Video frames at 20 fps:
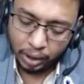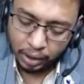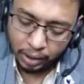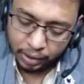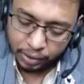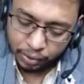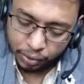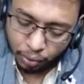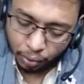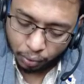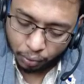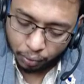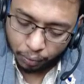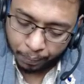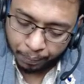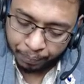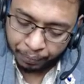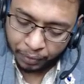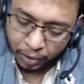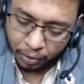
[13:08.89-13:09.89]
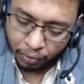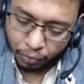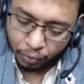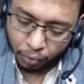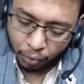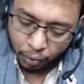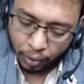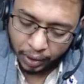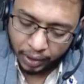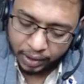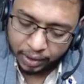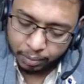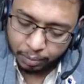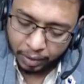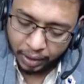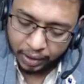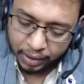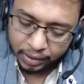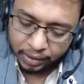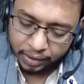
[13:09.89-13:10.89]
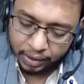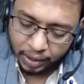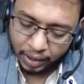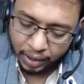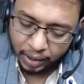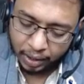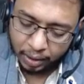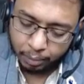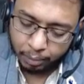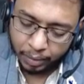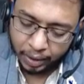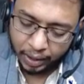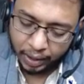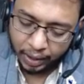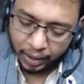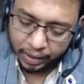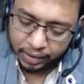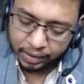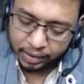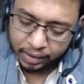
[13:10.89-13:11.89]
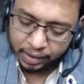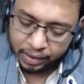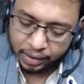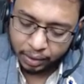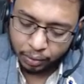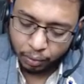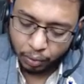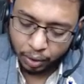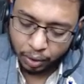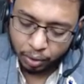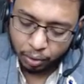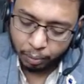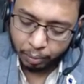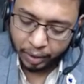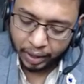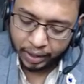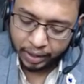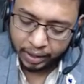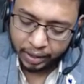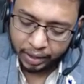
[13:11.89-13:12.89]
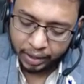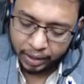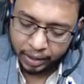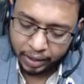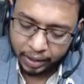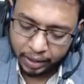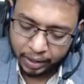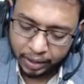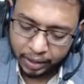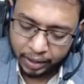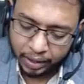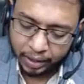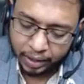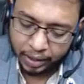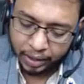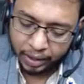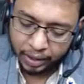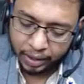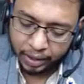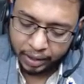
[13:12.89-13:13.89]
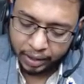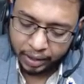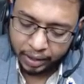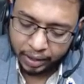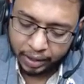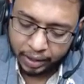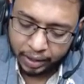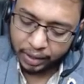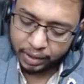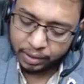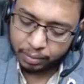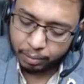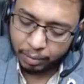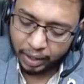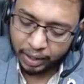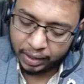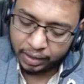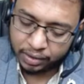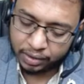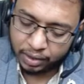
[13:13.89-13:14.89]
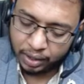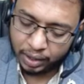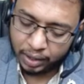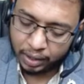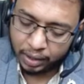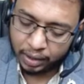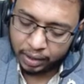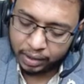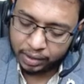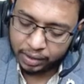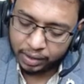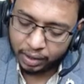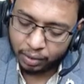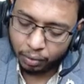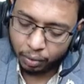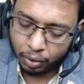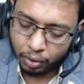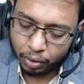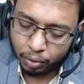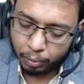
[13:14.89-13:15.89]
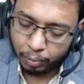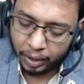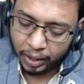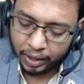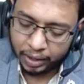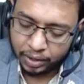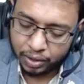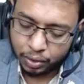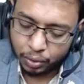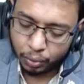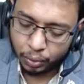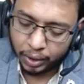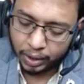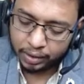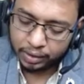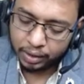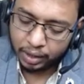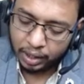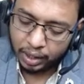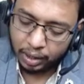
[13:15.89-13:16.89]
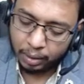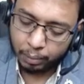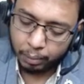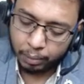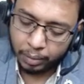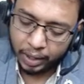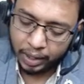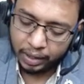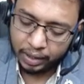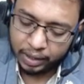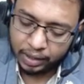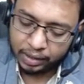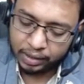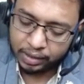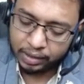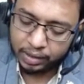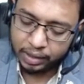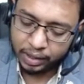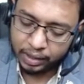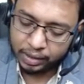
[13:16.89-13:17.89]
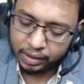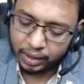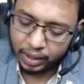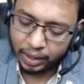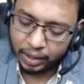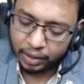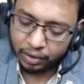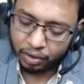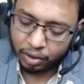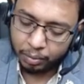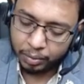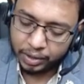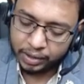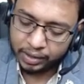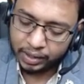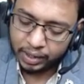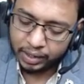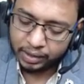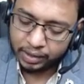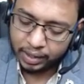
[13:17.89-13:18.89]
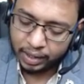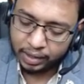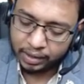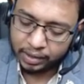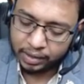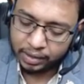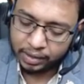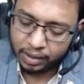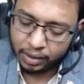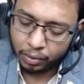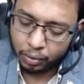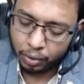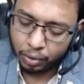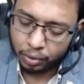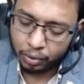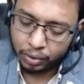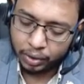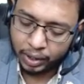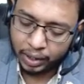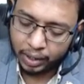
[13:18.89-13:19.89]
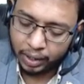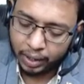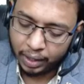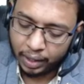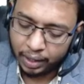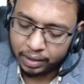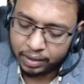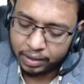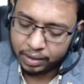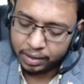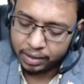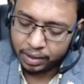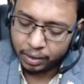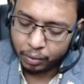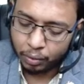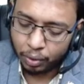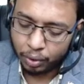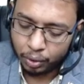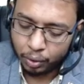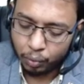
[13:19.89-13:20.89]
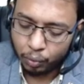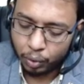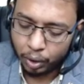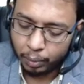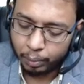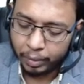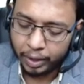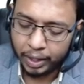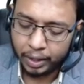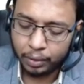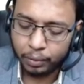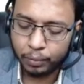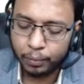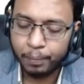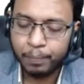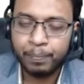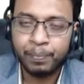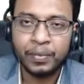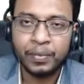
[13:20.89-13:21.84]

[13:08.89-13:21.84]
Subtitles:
So 4x minus 3 by x is equal to minus 2. So 4x minus 3 is equal to minus 2x. Bring this side, it will be 6x is equal to 3, x is equal to 1 by 2.